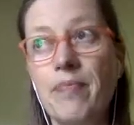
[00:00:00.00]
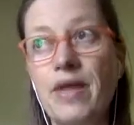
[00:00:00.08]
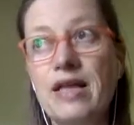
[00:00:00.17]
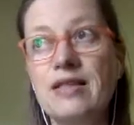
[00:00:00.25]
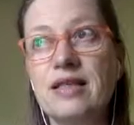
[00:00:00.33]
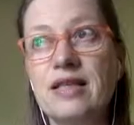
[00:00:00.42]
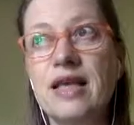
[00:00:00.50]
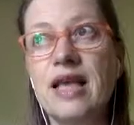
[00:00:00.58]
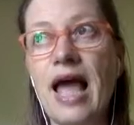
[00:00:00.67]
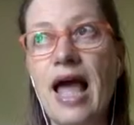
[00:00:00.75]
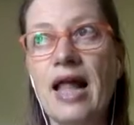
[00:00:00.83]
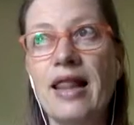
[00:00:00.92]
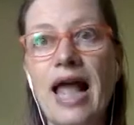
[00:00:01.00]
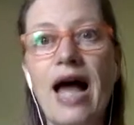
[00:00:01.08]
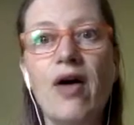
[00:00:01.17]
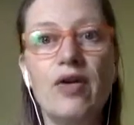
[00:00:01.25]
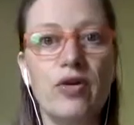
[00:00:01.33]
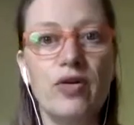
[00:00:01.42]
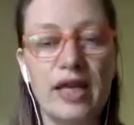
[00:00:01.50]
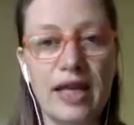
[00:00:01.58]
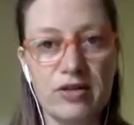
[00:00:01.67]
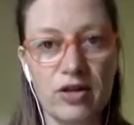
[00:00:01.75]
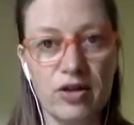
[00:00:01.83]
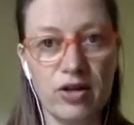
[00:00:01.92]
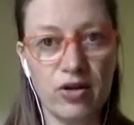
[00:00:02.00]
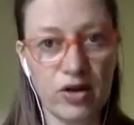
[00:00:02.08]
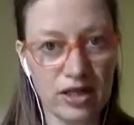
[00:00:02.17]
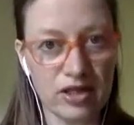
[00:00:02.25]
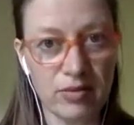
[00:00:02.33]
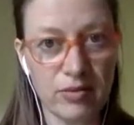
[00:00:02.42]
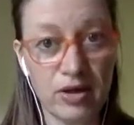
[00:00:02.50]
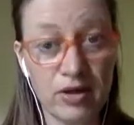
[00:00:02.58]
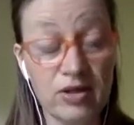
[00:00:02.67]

is allowing you to get to your customer,